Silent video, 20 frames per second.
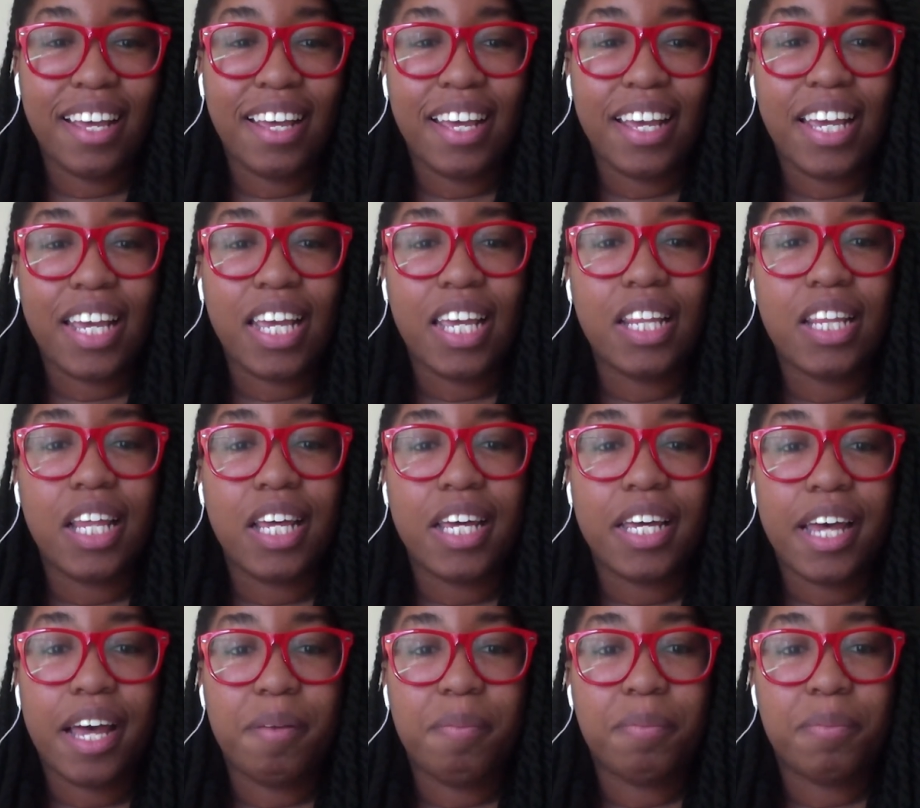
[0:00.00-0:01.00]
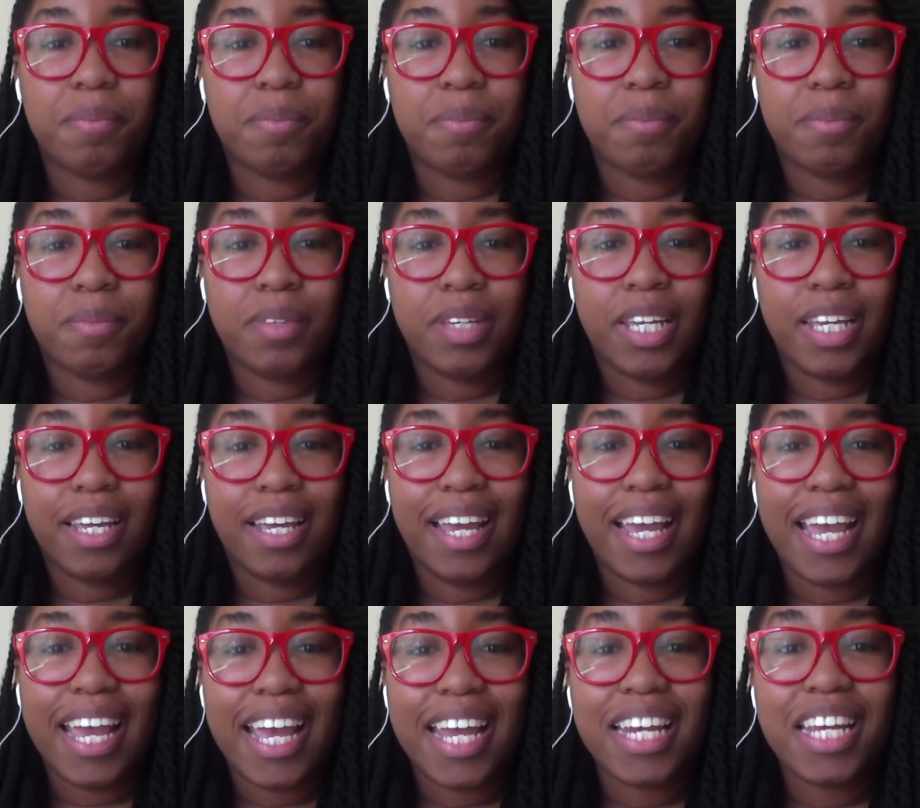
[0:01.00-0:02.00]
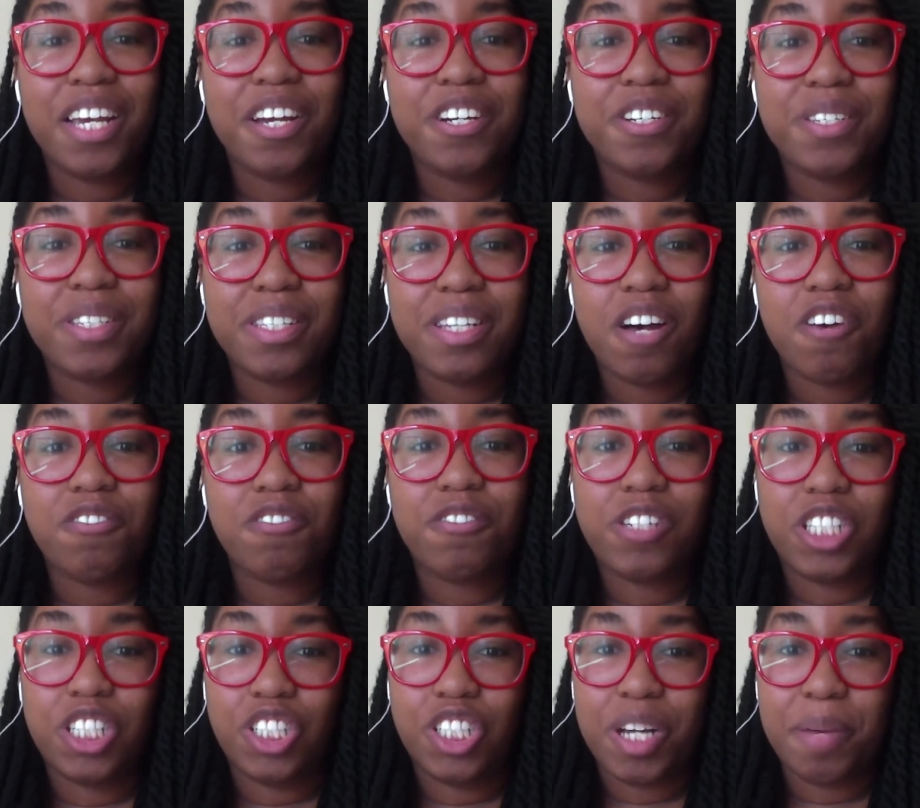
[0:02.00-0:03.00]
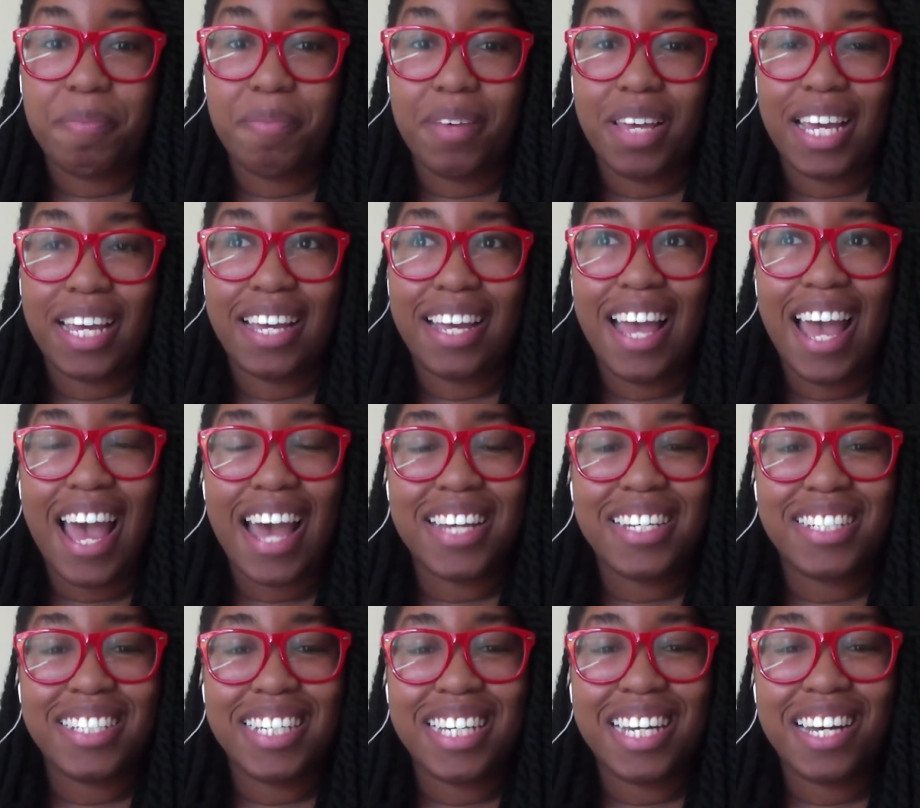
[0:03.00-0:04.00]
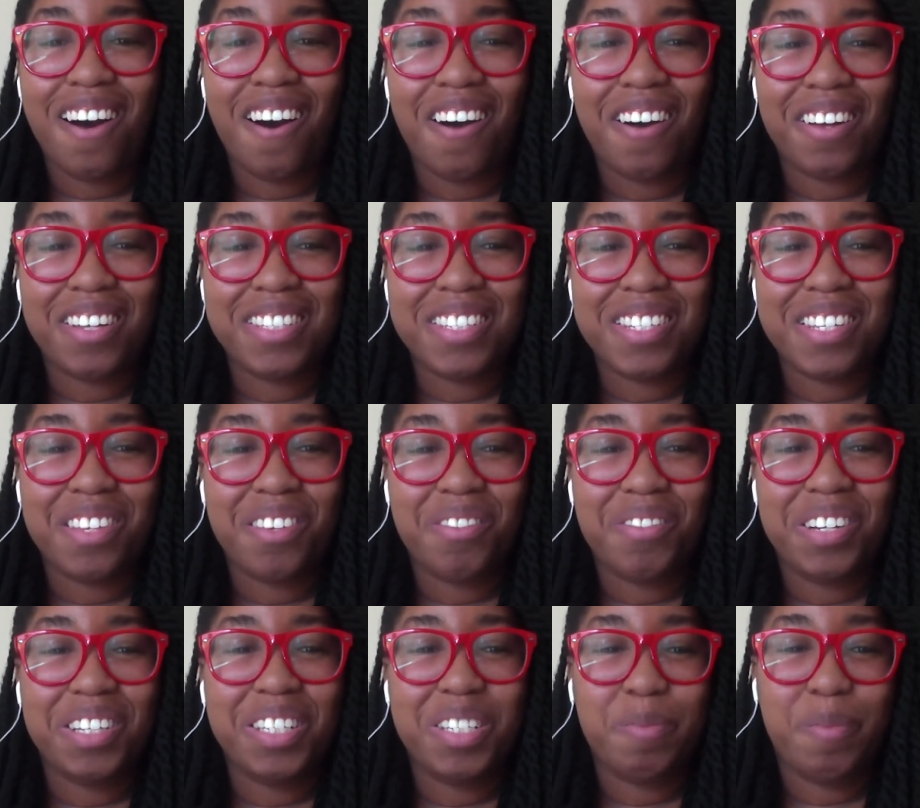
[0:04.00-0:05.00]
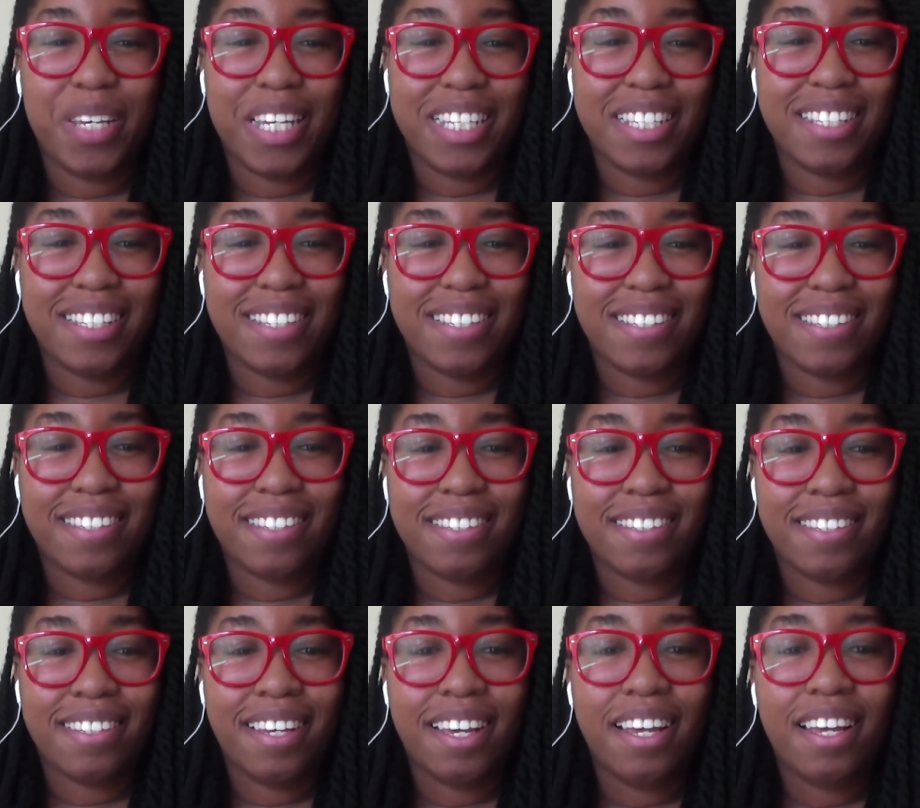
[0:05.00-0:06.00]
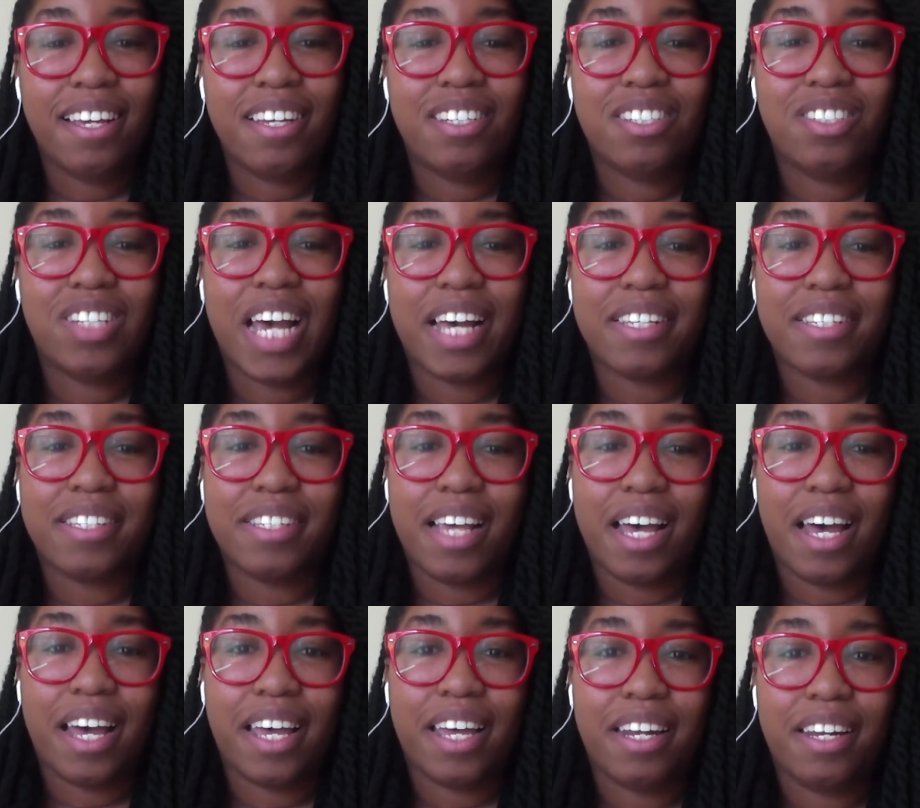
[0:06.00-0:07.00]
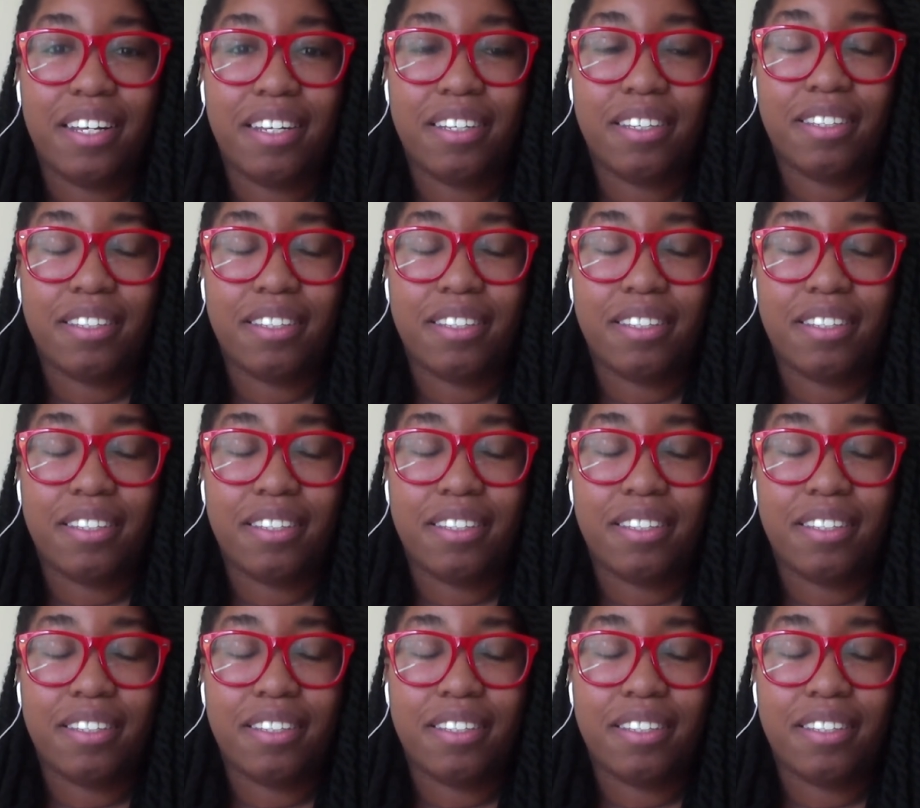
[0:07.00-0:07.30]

He looked up. Annie herself was jumping as she called to the wildebeests. Jack sighed.